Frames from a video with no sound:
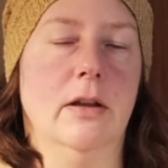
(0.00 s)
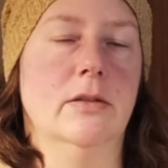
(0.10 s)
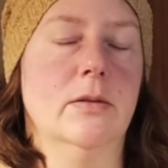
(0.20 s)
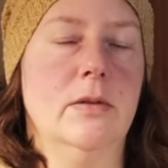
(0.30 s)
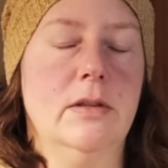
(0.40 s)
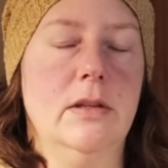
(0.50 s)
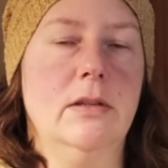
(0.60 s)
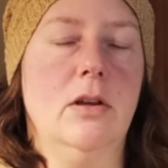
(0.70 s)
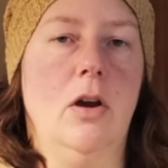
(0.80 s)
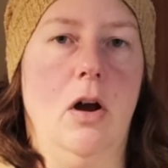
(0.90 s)
And so this
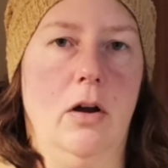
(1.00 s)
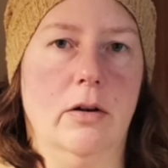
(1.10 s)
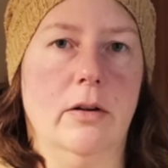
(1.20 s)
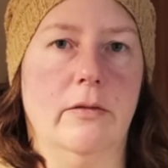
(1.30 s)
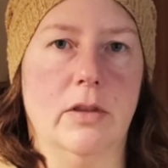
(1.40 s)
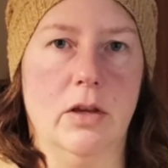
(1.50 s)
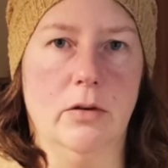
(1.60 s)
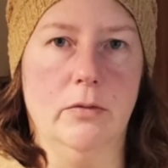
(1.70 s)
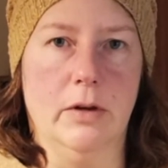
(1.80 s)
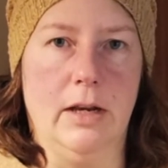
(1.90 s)
is a card of the
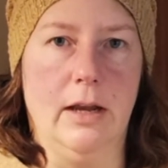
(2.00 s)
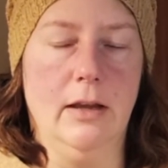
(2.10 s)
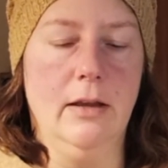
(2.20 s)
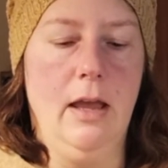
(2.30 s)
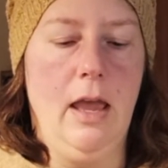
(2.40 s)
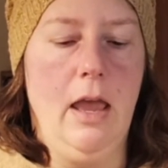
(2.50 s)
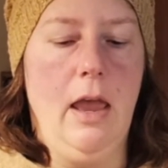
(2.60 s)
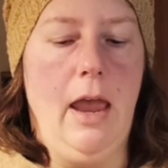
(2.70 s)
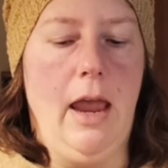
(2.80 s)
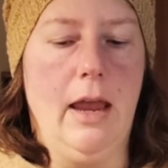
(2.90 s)
year reading,
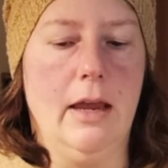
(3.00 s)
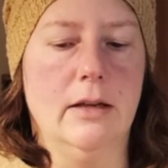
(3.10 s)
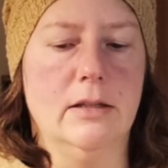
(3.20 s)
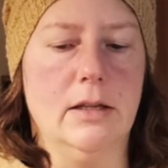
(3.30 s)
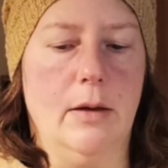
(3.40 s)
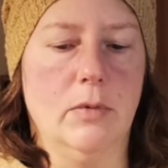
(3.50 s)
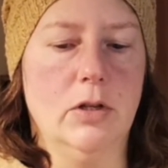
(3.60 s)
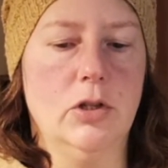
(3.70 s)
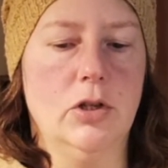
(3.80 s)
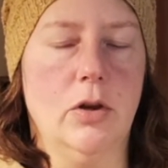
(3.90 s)
and I'm going
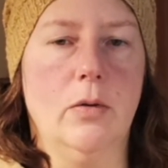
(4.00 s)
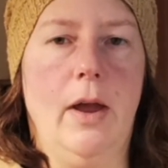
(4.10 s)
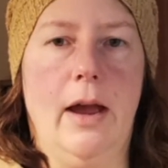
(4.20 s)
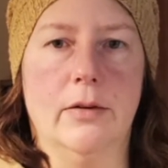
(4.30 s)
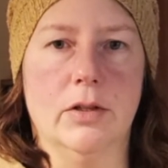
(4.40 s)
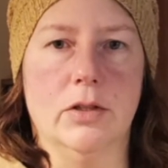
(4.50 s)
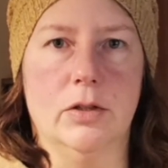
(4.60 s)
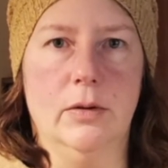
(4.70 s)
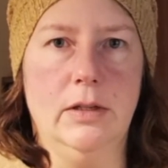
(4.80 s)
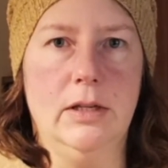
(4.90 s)
to show you how to
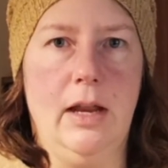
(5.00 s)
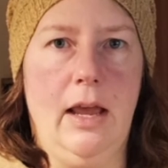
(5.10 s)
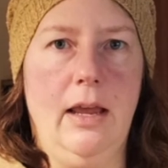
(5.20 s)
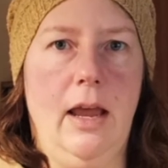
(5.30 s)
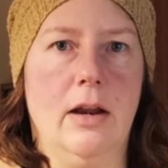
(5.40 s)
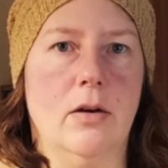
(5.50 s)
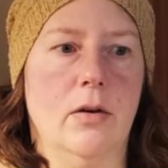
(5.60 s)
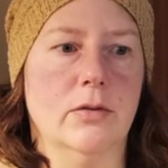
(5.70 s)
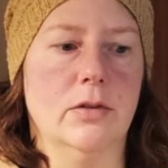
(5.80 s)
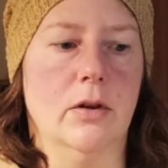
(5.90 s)
do it today, and
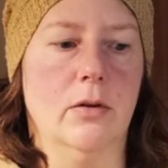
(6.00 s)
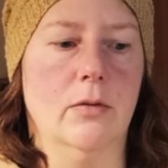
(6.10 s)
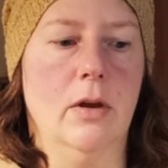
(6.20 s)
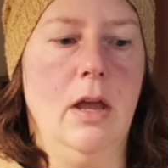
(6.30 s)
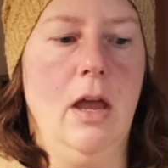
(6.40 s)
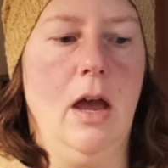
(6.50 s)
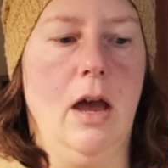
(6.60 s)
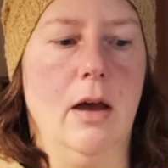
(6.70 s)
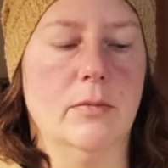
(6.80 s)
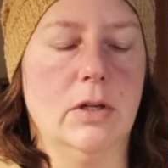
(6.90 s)
also
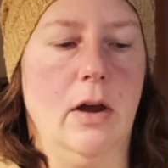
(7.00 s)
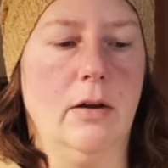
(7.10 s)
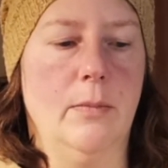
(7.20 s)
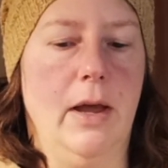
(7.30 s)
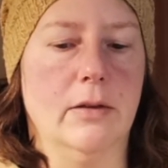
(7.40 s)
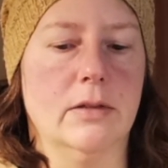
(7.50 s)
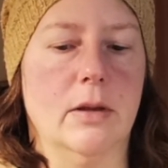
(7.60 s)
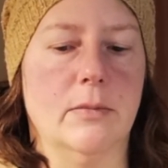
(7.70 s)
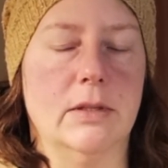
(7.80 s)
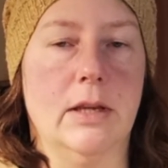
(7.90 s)
talk about
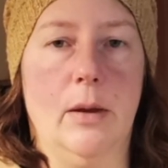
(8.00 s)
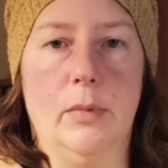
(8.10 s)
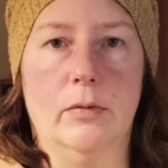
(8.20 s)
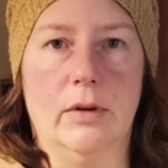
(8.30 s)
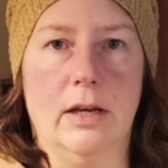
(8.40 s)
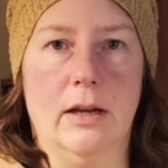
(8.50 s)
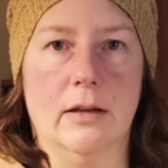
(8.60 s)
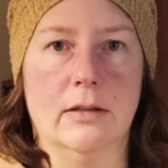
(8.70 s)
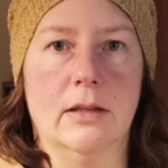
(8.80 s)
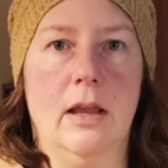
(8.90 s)
some sample
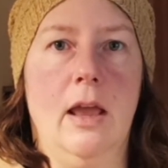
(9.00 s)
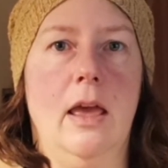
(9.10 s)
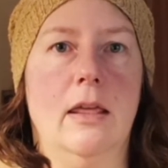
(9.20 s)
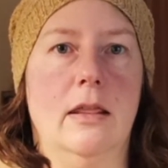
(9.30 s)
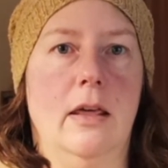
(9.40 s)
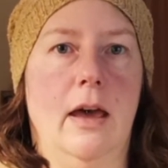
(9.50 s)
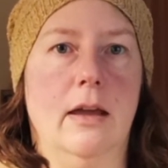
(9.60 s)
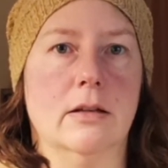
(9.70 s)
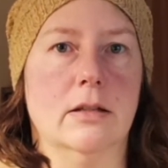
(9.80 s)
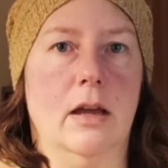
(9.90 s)
readings
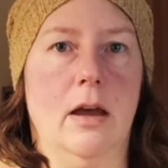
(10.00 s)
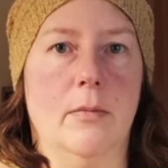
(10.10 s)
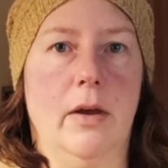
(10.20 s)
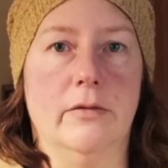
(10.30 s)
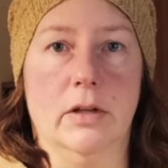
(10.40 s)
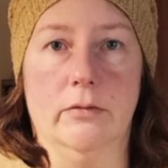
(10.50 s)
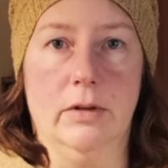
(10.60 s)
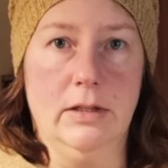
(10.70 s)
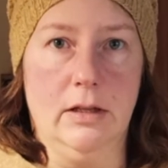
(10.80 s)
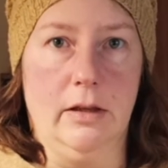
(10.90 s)
that I've done
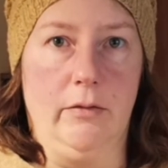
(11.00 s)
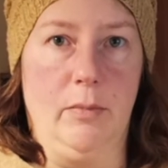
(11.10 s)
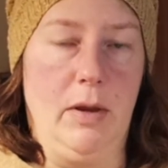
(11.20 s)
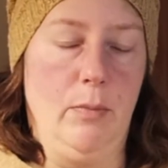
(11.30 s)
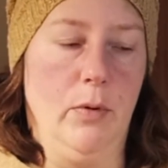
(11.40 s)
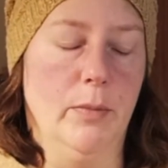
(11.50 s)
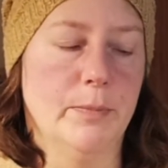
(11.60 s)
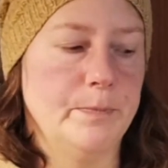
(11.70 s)
recently for people.